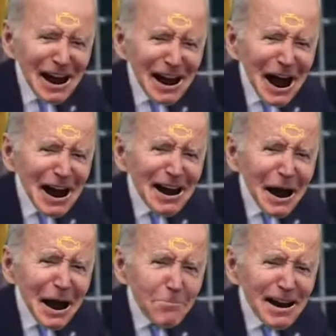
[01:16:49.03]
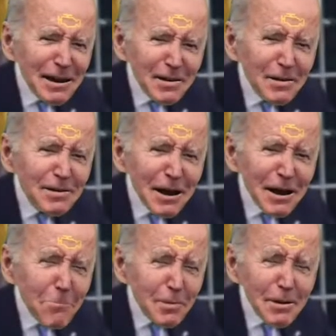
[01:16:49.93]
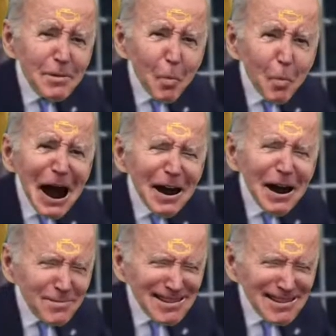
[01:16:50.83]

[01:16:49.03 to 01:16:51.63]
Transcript: I, I can't believe that you hooked up with your brother's wife.